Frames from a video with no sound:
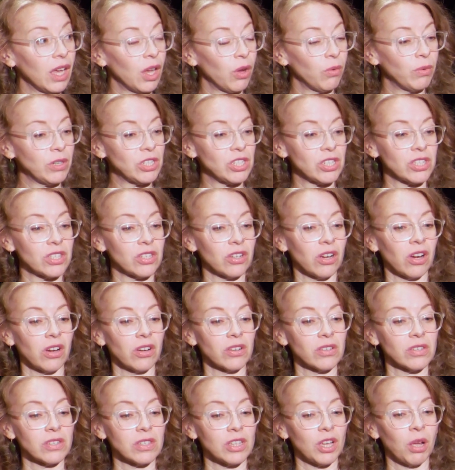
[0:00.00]
which
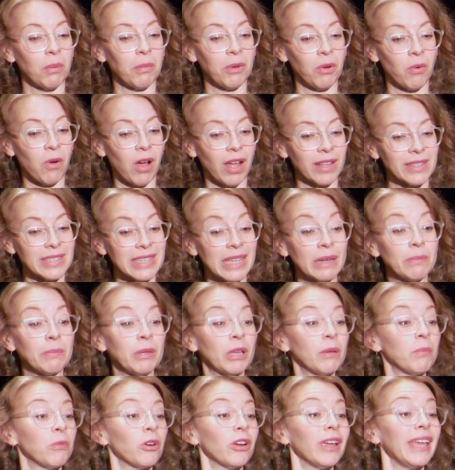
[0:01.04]
stars Naomi Watts and
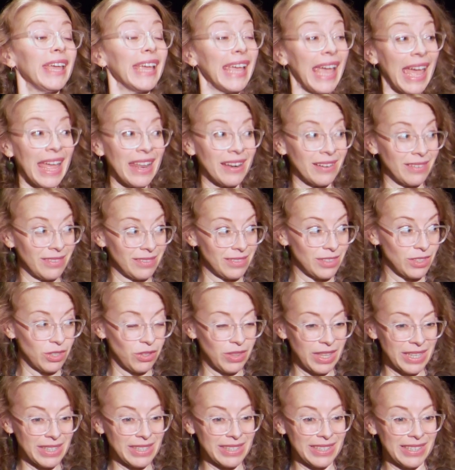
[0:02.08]
Bill Murray again. So
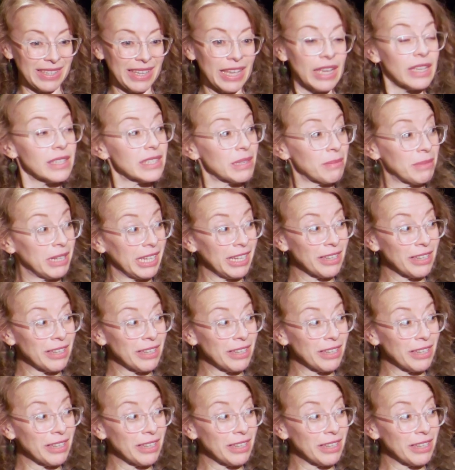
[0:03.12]
that's somebody